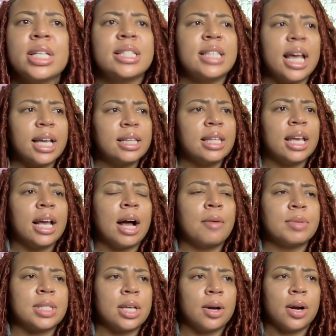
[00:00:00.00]
Second thing I
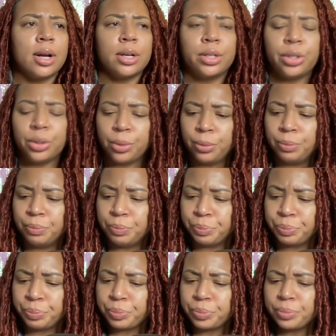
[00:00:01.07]
would tell her to do
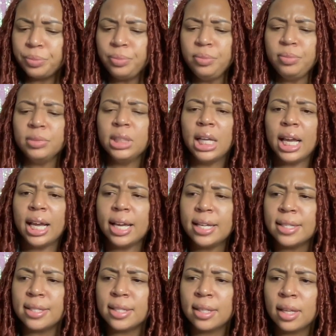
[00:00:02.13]

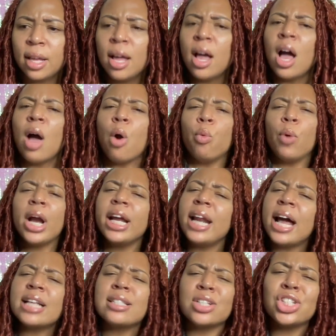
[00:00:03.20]
is
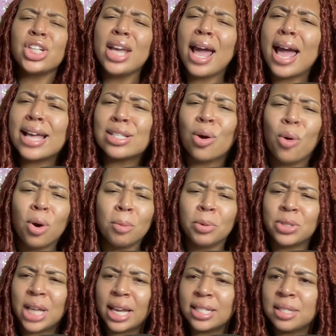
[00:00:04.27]
recognize that she has horrible
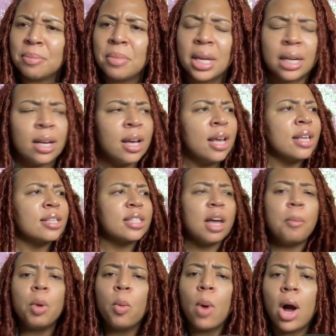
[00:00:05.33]
taste in men. Summer
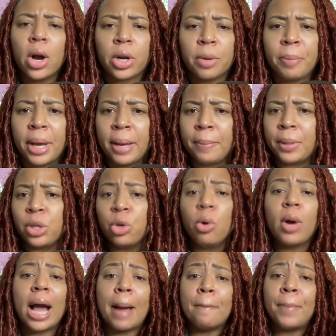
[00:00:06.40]
Walker, baby, you
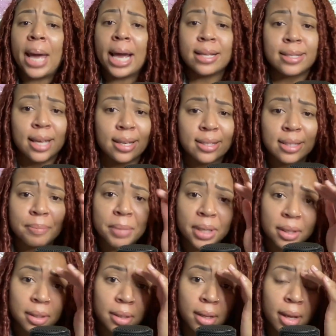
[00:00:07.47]
got bad taste in
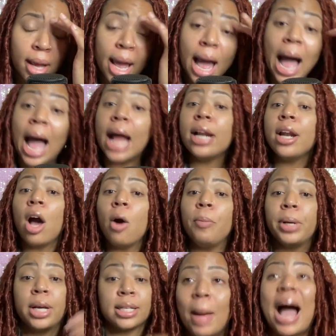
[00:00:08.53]
men. I know
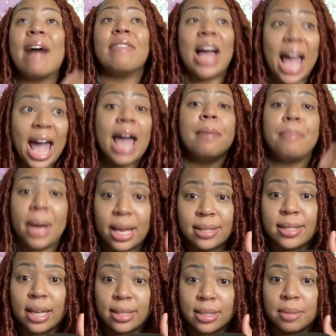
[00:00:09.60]
because I've had bad
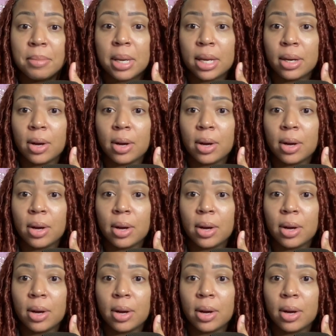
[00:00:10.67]
taste in men,